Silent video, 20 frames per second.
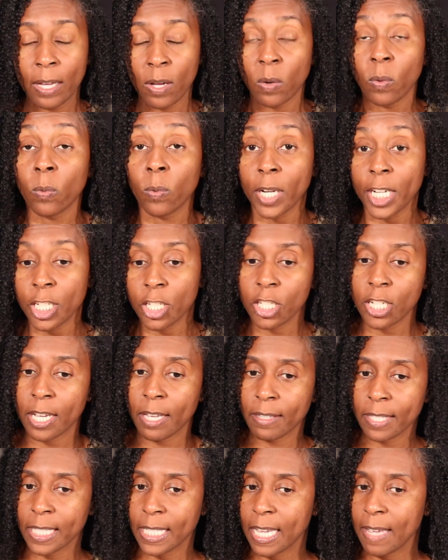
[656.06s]
we
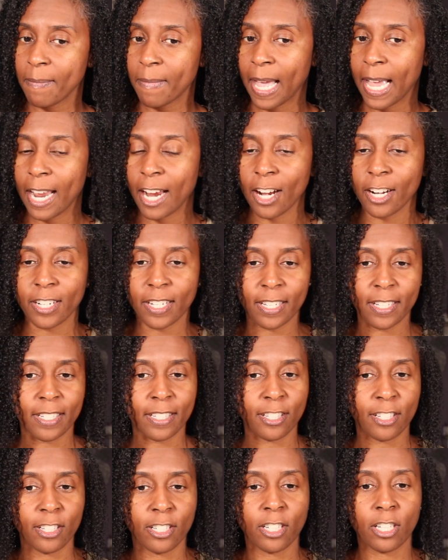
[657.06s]
shall see. My hair
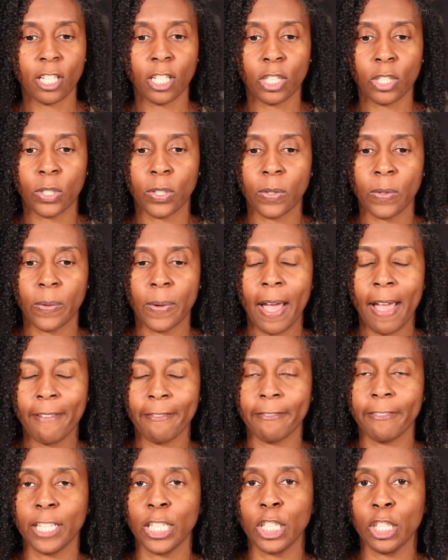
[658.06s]
does look a little
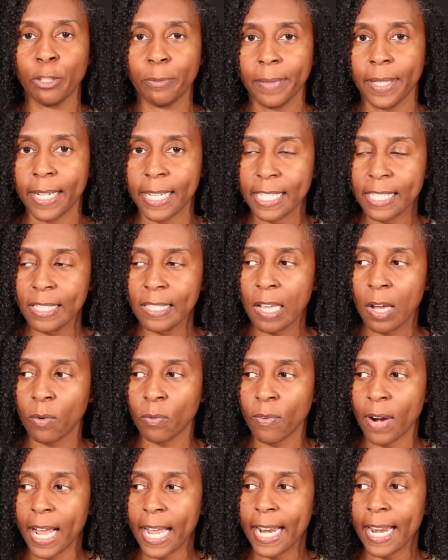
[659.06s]
voluminous
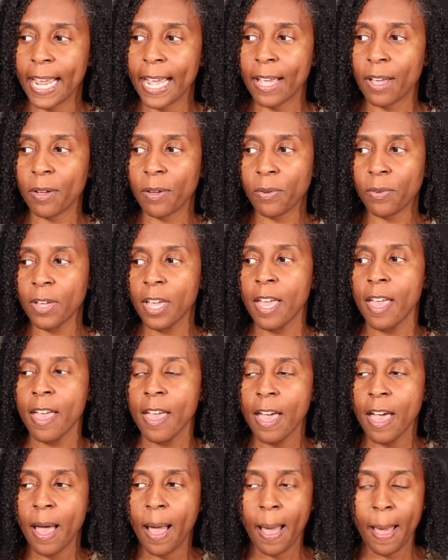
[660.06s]
right now.
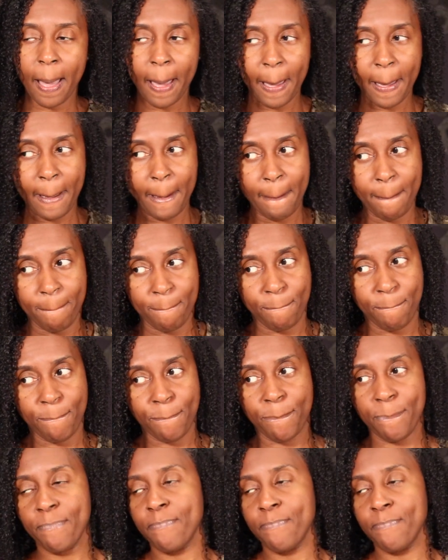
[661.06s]
Um,